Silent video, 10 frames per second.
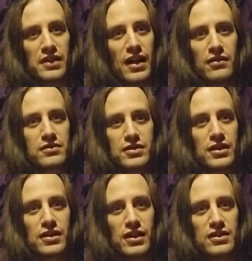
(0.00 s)
yeah,
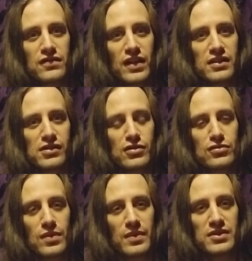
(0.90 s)
CNN's fake news.
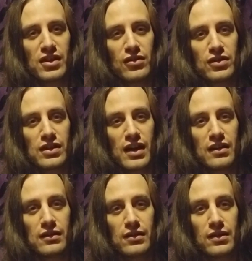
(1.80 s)
We've been telling you that,
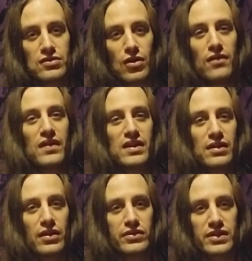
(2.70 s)
and it's all fake
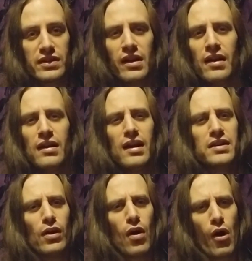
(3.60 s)
news. And
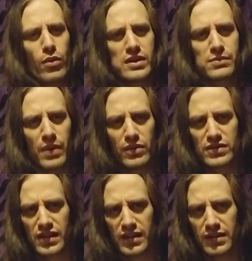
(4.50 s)
they'll always
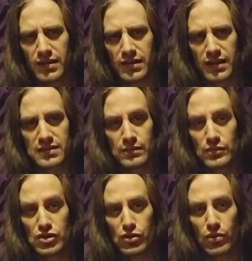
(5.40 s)
post it in like some
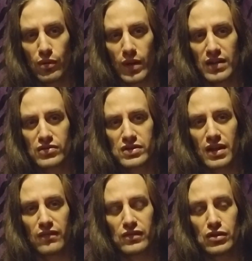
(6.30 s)
Jew-aware
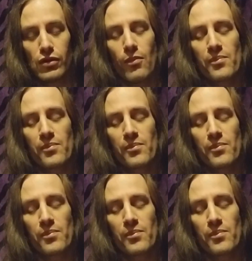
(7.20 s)
stuff, too.